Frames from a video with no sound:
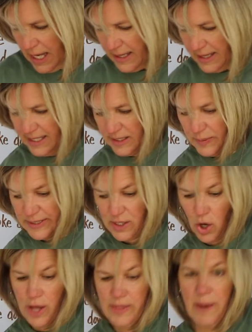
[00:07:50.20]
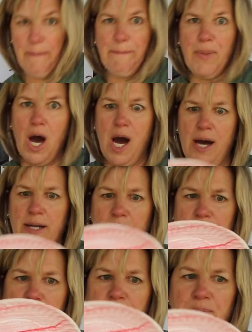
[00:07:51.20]
This was on the
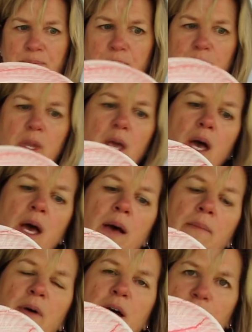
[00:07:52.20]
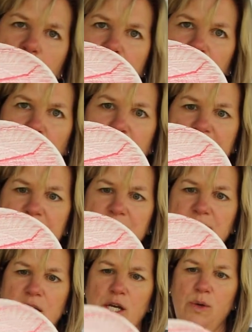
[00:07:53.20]
bottom of my plate
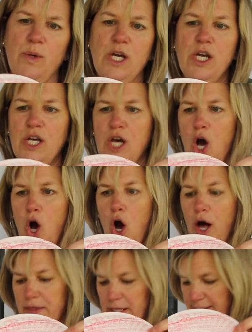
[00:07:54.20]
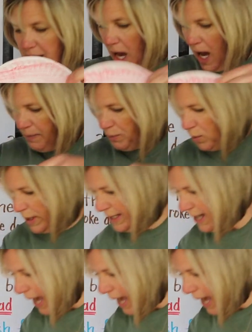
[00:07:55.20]
too. On the top one,